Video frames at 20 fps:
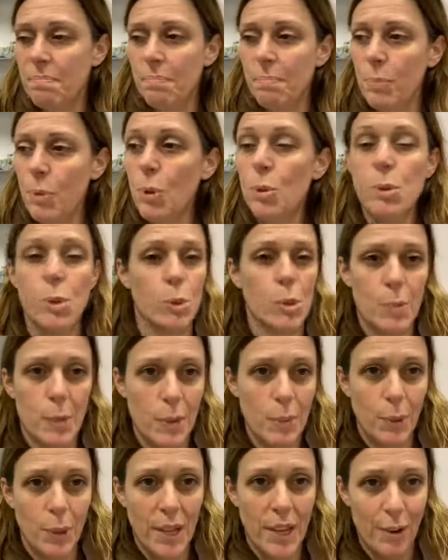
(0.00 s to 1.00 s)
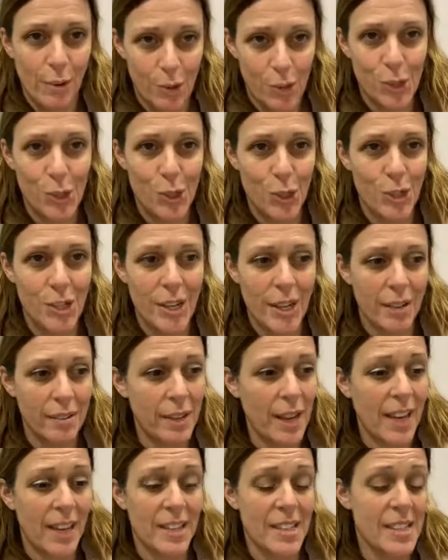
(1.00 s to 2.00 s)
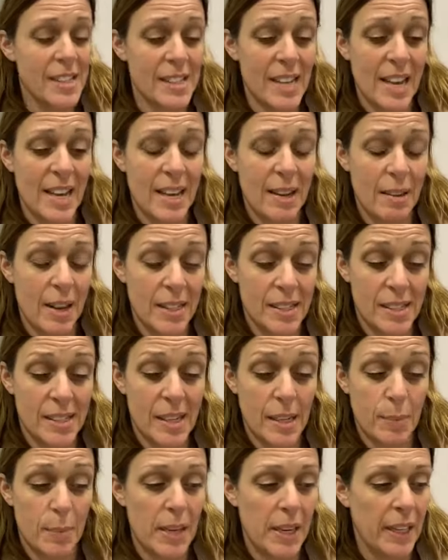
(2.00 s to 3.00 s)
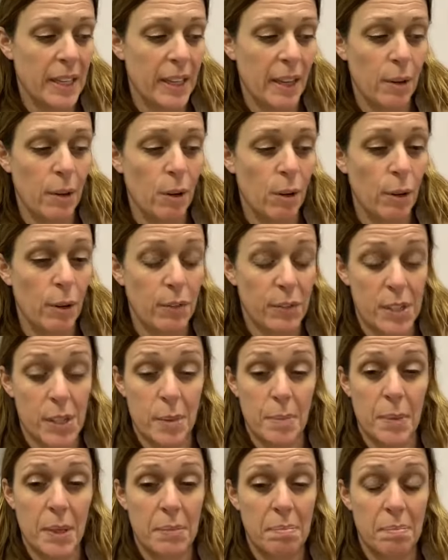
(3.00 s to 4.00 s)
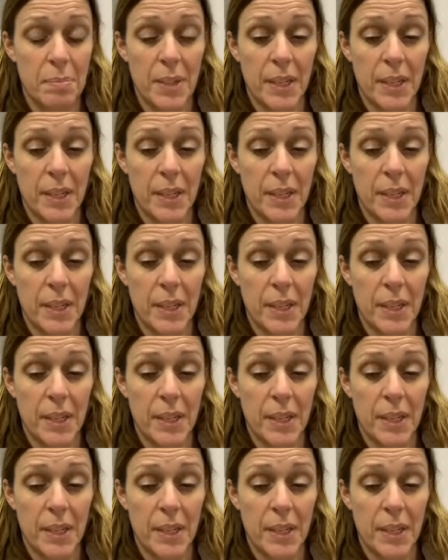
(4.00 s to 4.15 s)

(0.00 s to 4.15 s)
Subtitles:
all sorts of people here in the studio, and as I said a minute ago, a lot of them are,